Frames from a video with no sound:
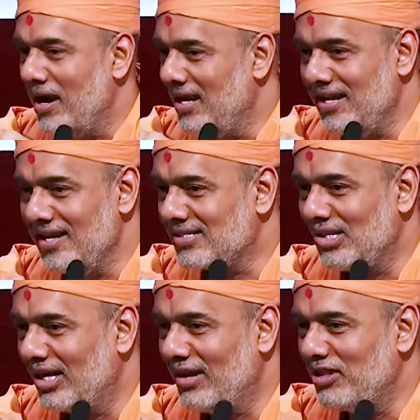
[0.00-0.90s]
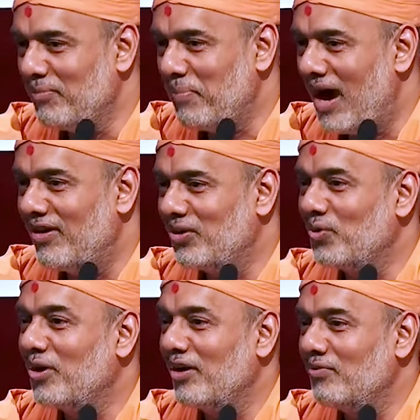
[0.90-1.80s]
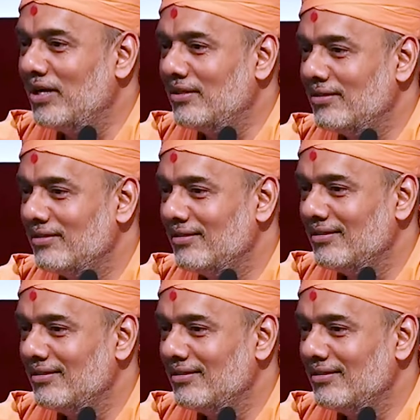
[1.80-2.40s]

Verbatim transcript: Money does not have the power to convert